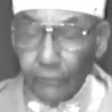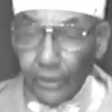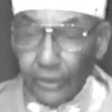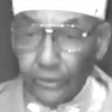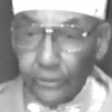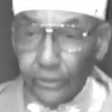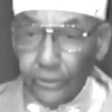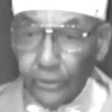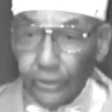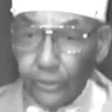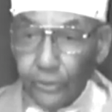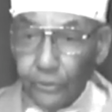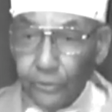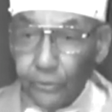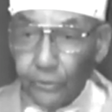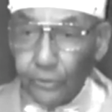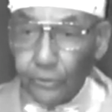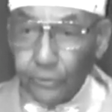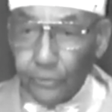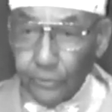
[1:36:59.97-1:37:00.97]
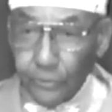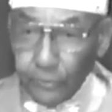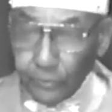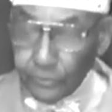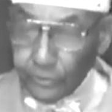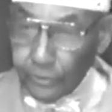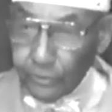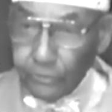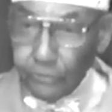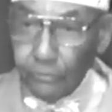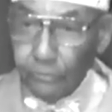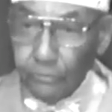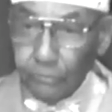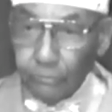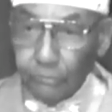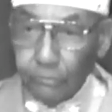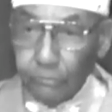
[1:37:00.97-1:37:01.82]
I tell you the truth and you